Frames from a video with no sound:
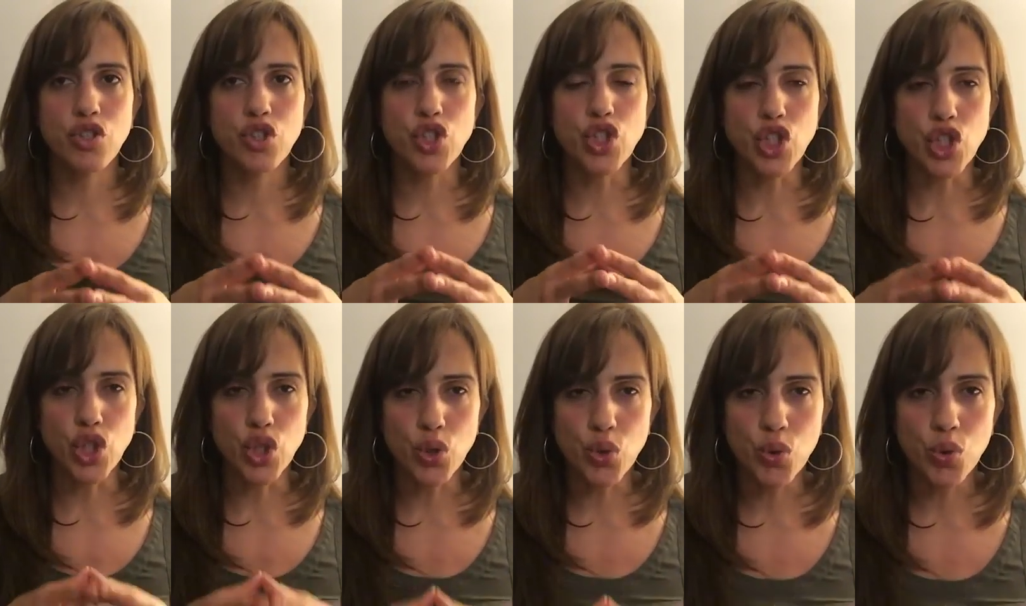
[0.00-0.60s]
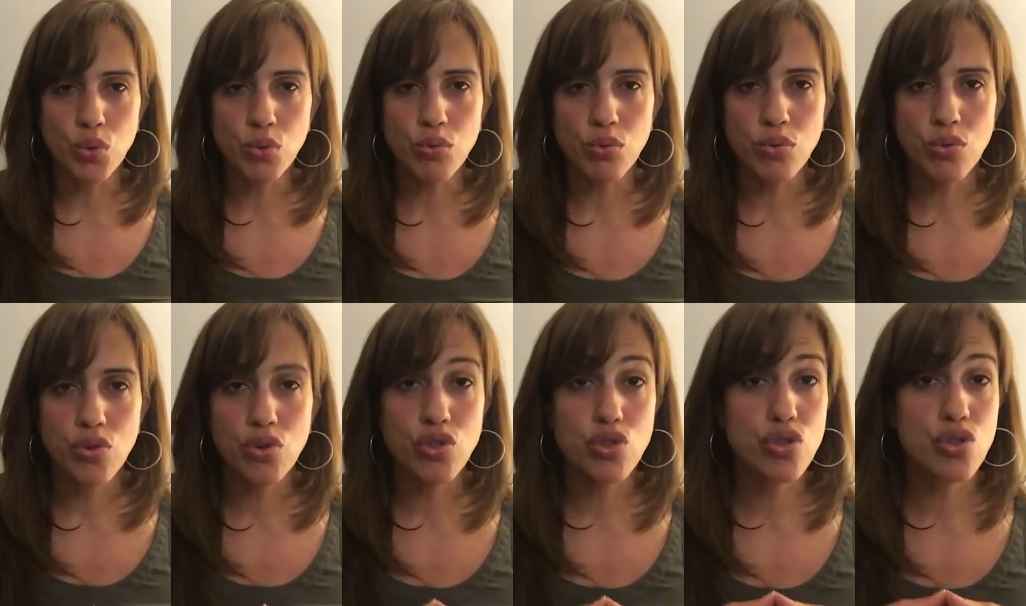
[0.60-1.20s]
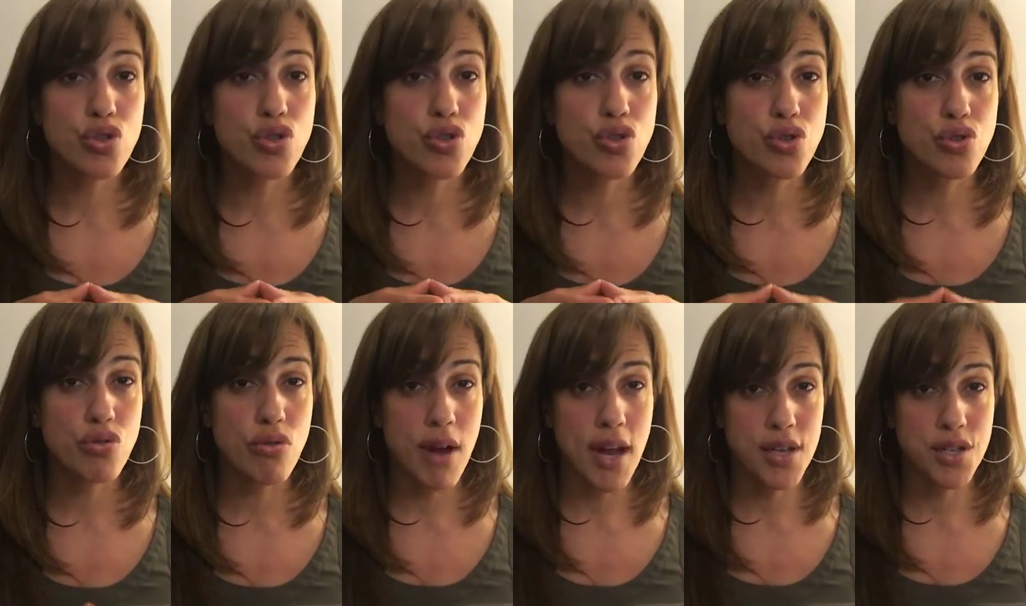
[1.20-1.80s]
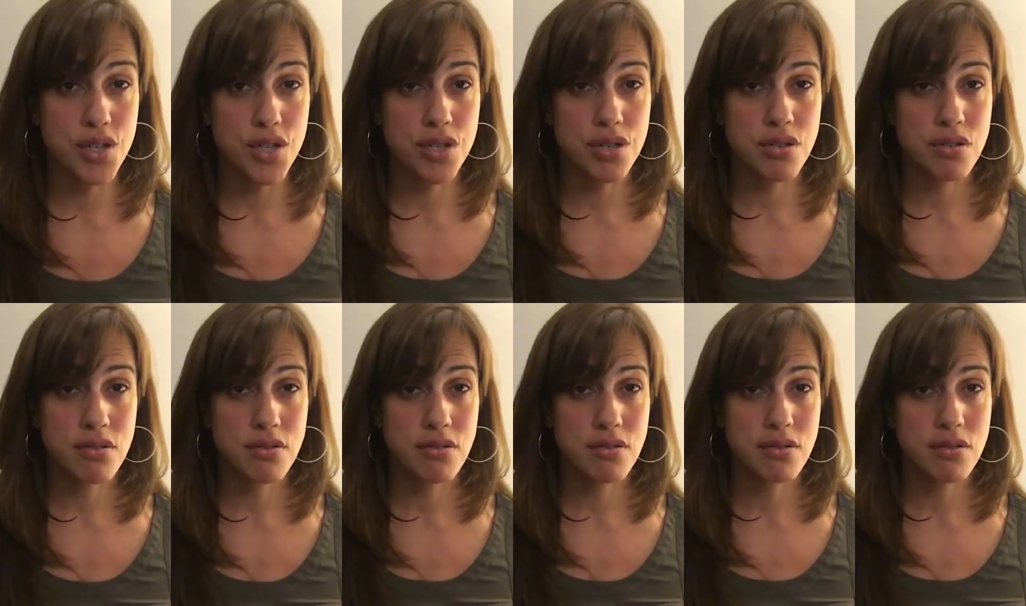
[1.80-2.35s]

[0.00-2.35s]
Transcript: you to stretch.